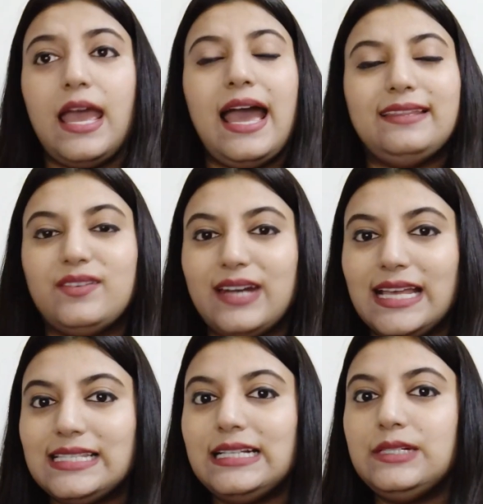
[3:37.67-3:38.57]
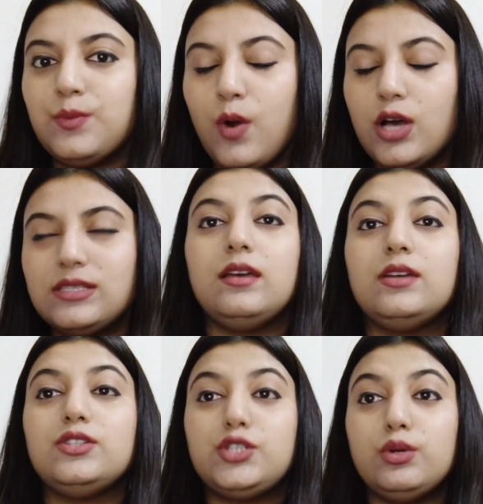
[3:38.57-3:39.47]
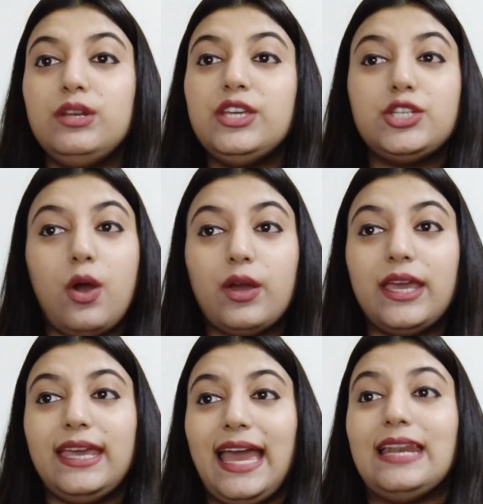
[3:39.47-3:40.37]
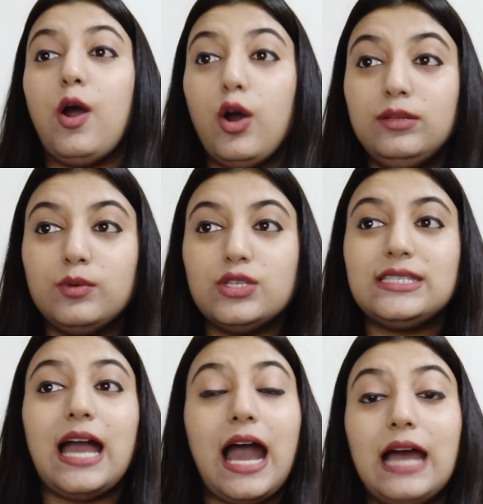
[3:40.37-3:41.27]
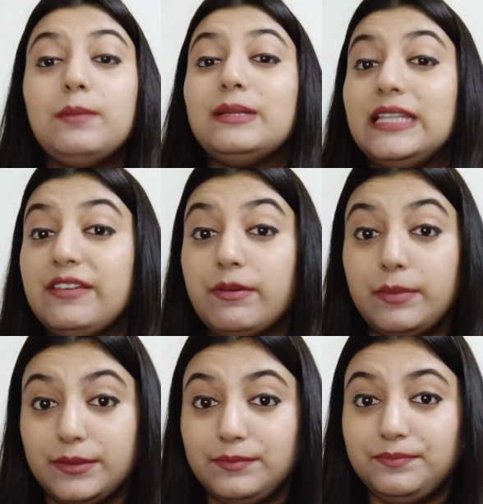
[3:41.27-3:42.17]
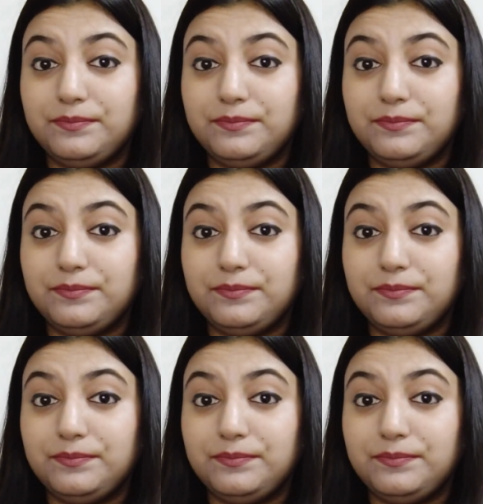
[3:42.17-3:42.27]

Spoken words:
And the result was truly shocking and almost unbelievable.